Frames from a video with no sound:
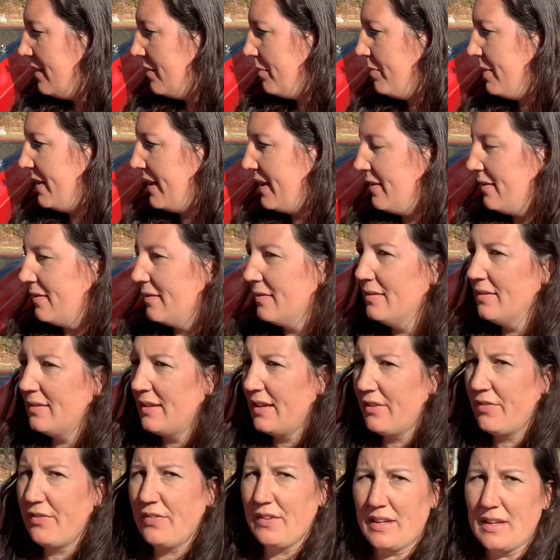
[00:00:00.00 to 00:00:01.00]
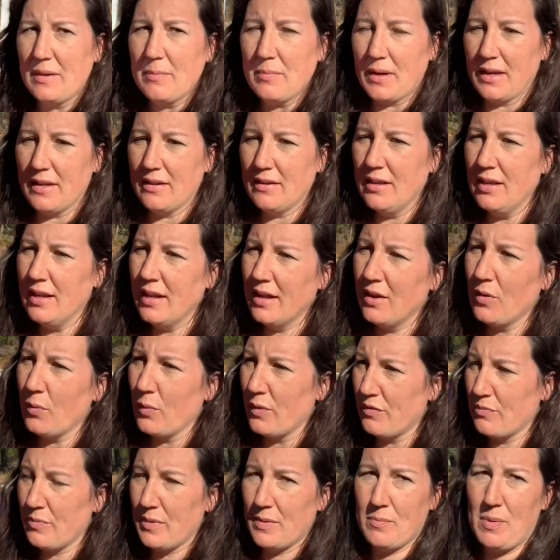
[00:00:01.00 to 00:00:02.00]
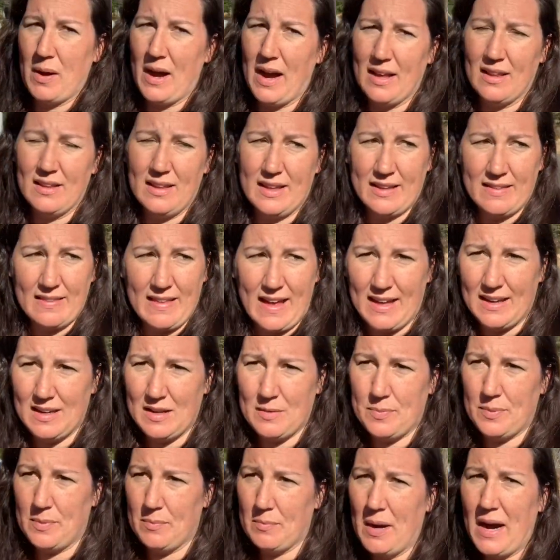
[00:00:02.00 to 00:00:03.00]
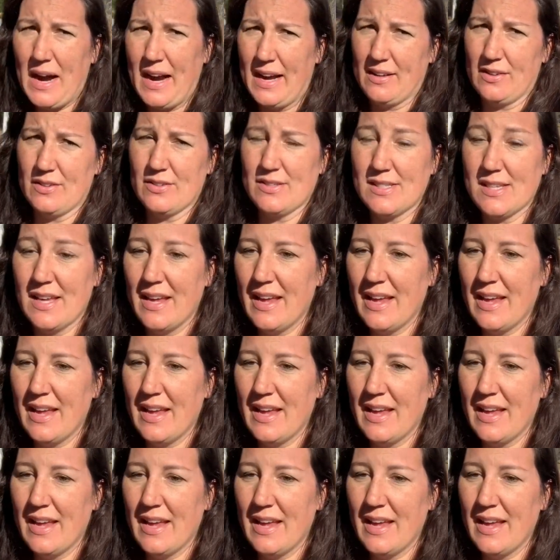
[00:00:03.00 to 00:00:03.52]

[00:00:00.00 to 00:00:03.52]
been iffy, but we've been piling that up in piles.